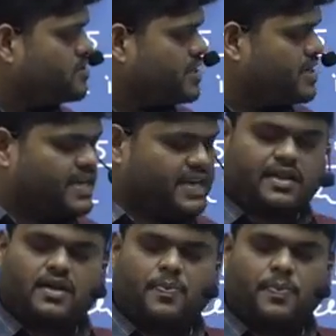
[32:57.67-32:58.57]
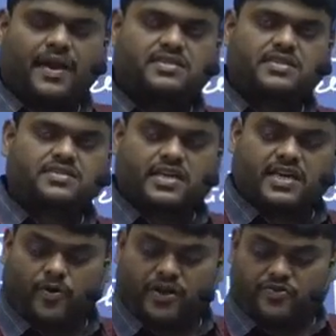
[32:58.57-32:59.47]
13, that is
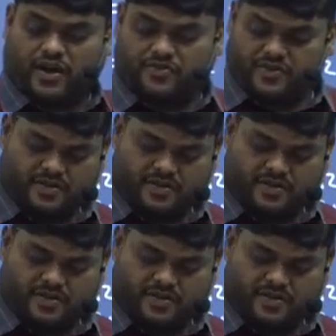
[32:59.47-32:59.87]
16.5 here.